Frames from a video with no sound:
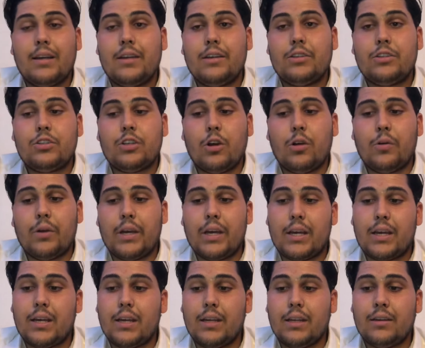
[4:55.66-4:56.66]
So it
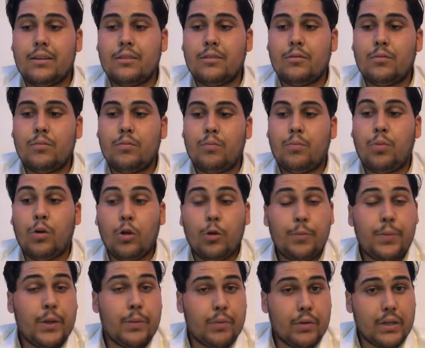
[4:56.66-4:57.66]
can pull
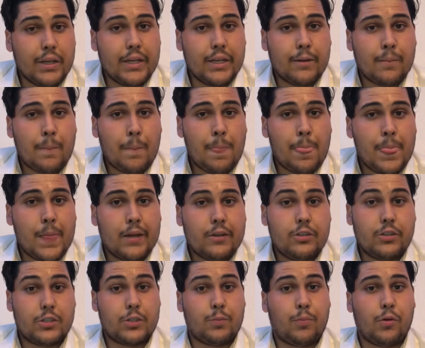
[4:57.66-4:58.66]
people in
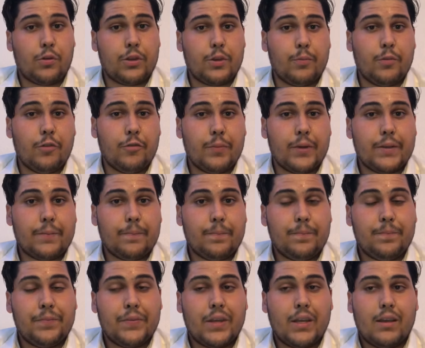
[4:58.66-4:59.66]
to support the movement,
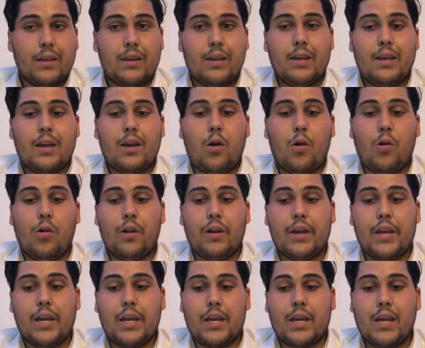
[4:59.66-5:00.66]
or or
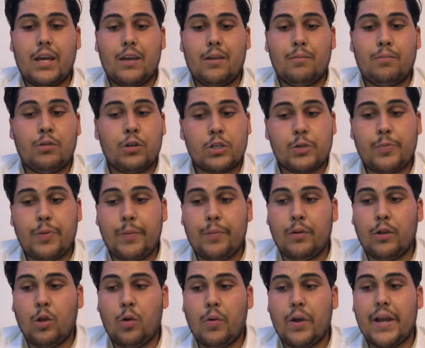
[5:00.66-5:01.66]
it can push
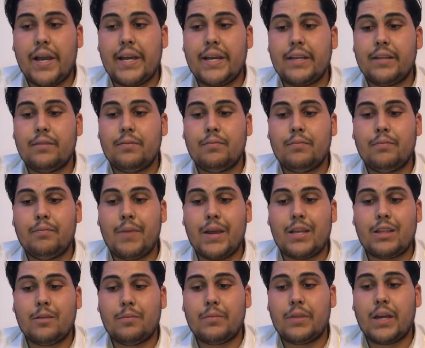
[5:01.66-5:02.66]
people away and make
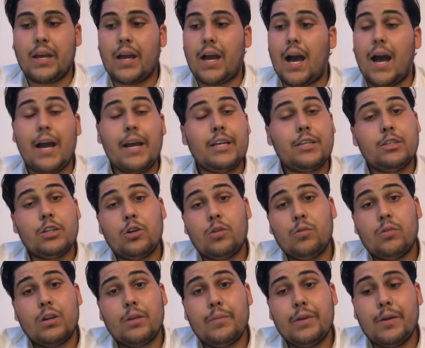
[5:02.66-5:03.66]
them think, I don't
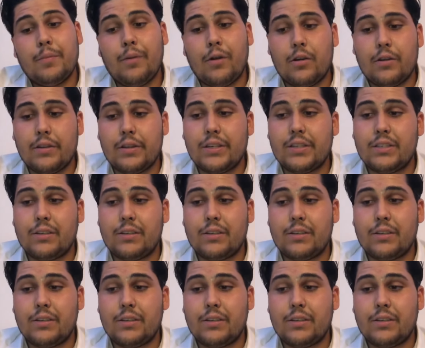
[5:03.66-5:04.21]
want to be a part of this